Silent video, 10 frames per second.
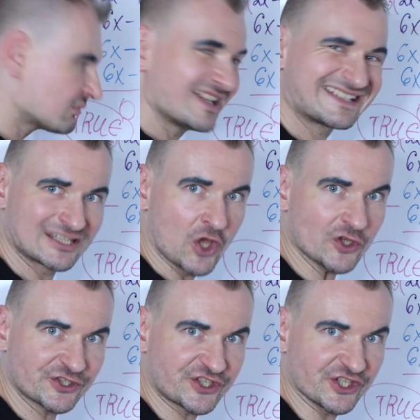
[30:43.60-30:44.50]
It's
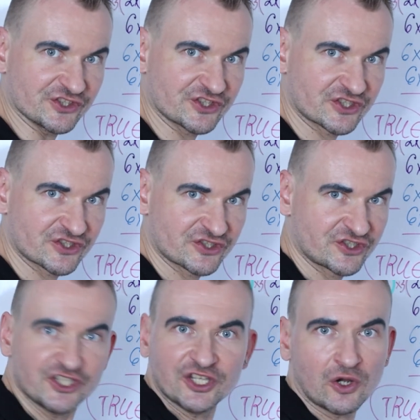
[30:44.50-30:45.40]
nonsense.
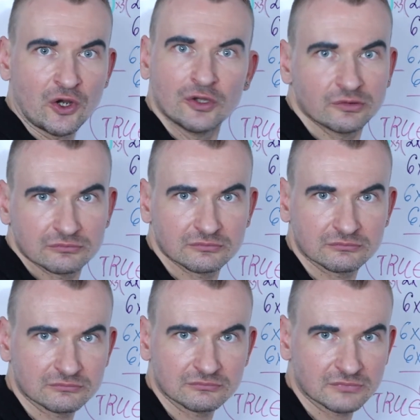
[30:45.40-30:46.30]
Zero
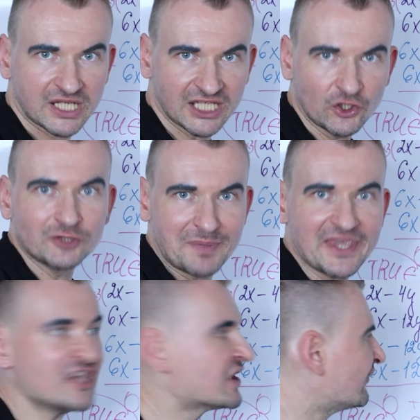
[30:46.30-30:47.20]
cannot
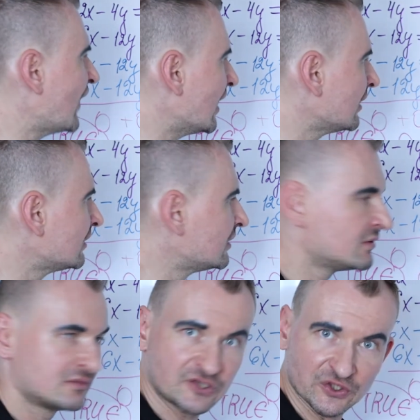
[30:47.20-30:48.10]
be equal
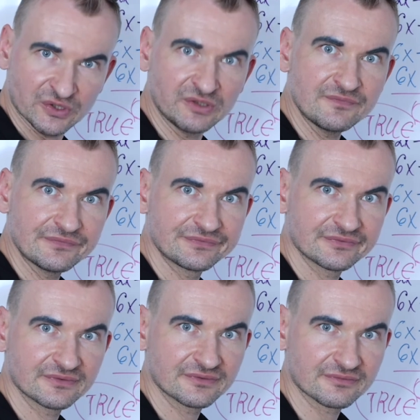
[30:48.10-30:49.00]
to,
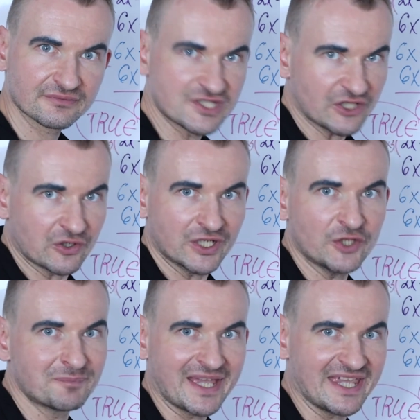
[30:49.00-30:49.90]
zero
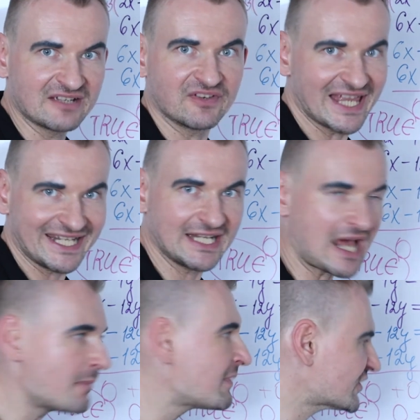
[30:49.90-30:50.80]
cannot be equal any
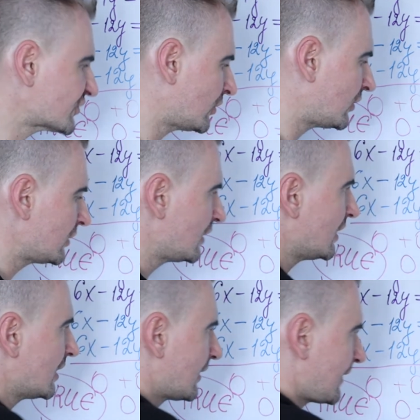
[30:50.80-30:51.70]
number, so
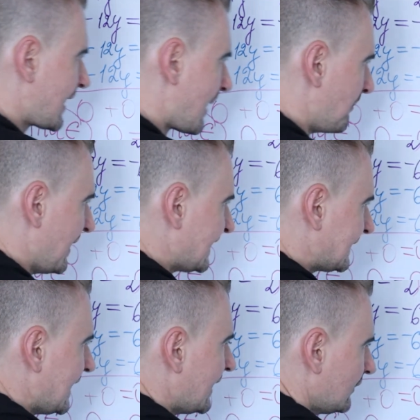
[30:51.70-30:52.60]
they're
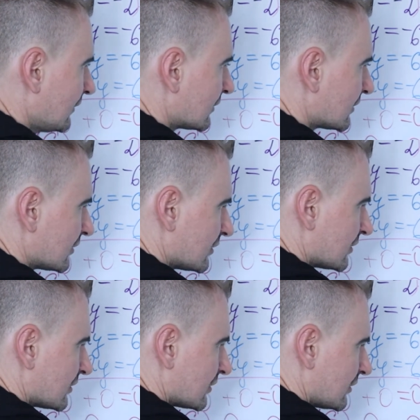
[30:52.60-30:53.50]
completely
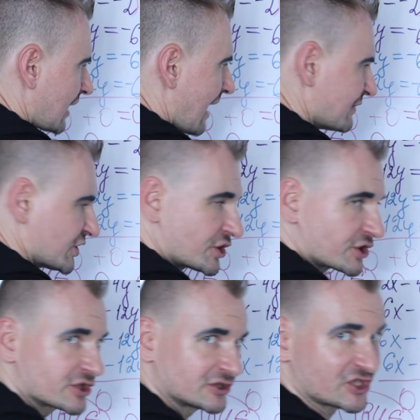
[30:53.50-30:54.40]

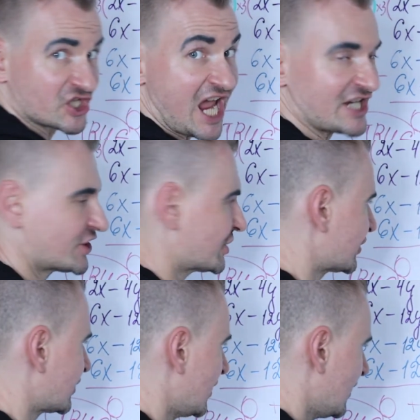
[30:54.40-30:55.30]
rubbish, trash.